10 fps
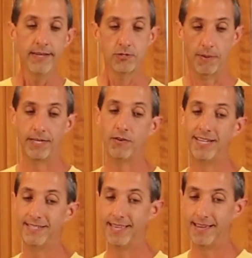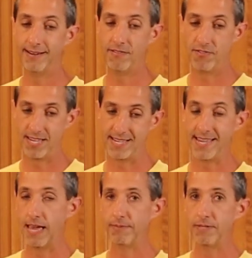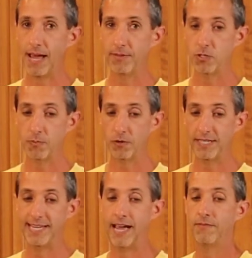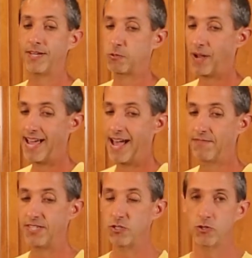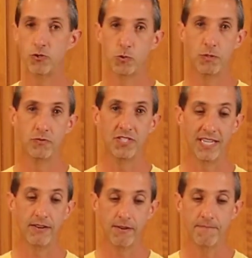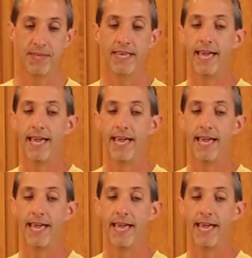So I'm gonna go ahead and get the Camden tablets broken down. That's why I have these 2 spoons here.